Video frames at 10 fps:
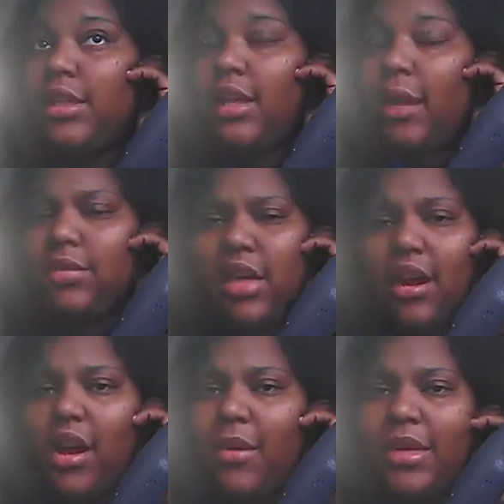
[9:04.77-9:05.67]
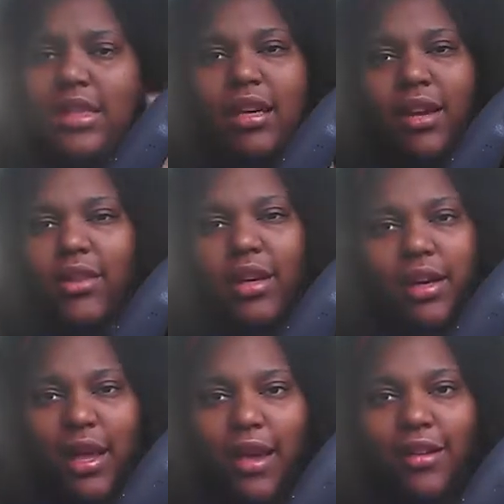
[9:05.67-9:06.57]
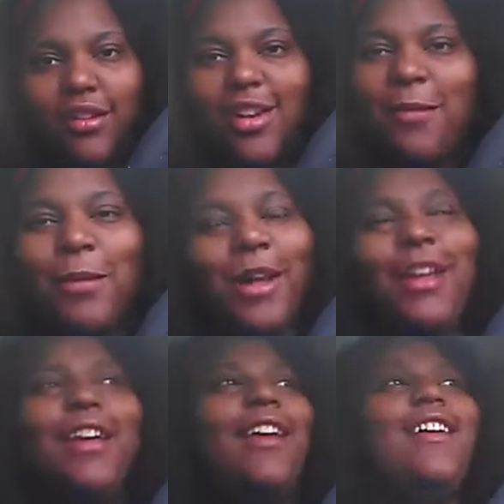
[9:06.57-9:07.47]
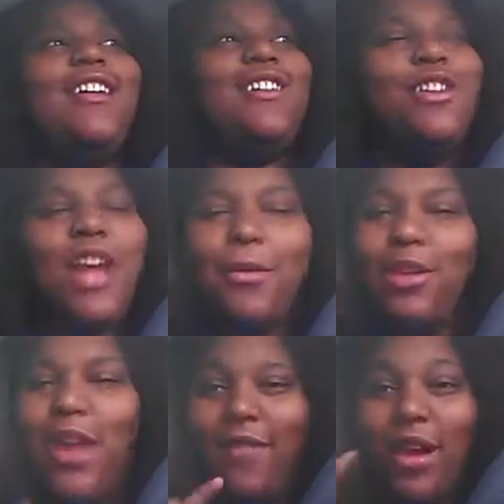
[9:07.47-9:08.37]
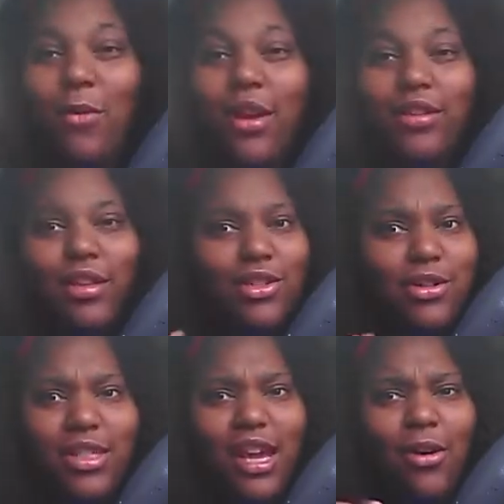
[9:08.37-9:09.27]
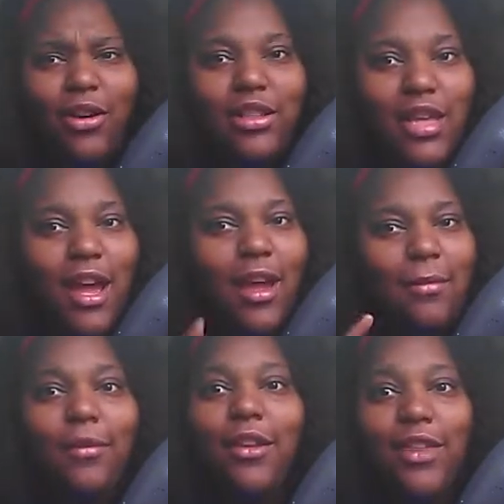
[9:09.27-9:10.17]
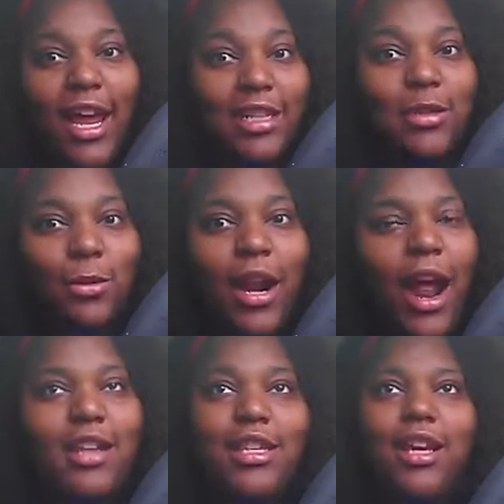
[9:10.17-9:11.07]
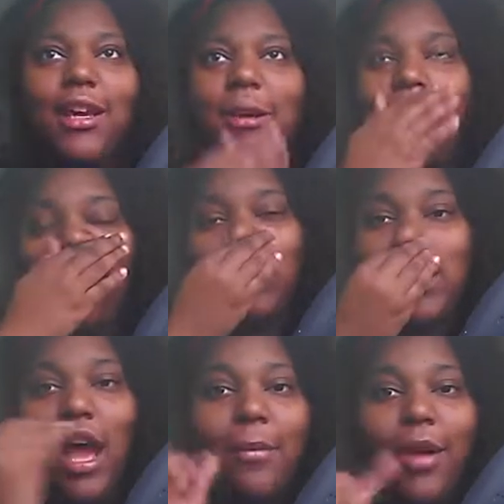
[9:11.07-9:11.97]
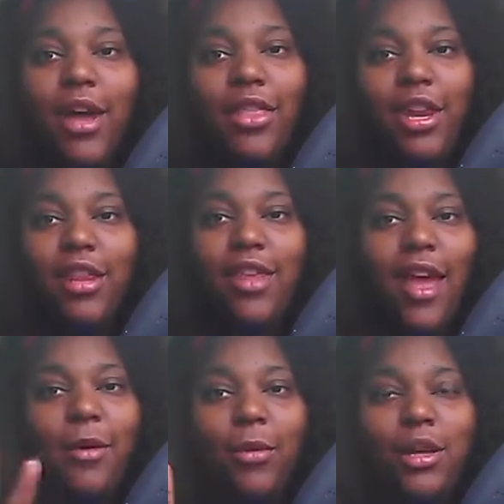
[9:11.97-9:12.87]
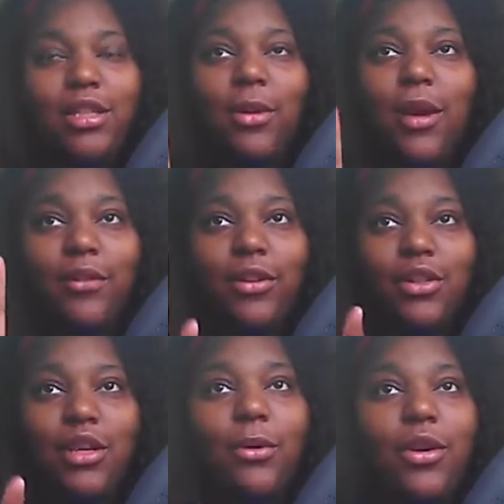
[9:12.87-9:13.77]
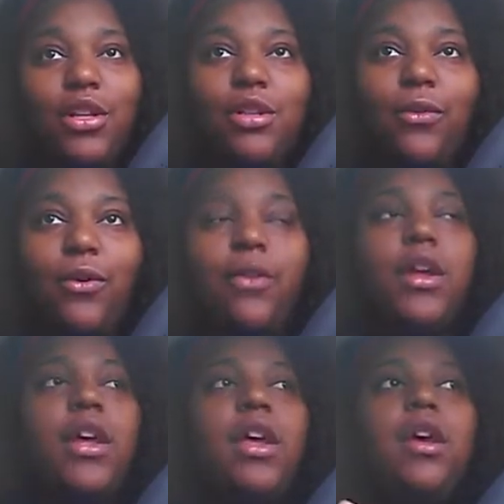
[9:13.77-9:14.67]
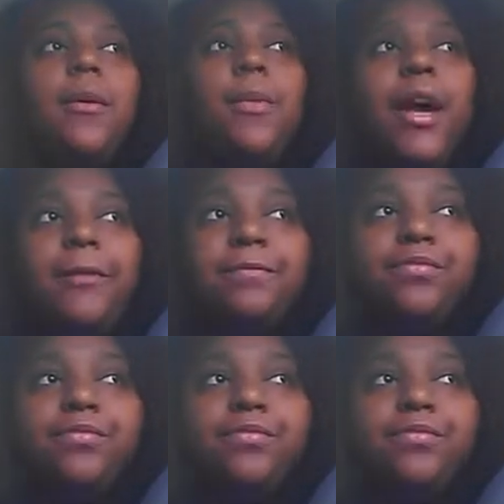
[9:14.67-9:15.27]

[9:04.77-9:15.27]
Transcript: I'm sorry, I always say other than that. But you know when you have that one thing that you say all the time? That's what I say all the time. Other than that, whatsoever, so on and so forth. But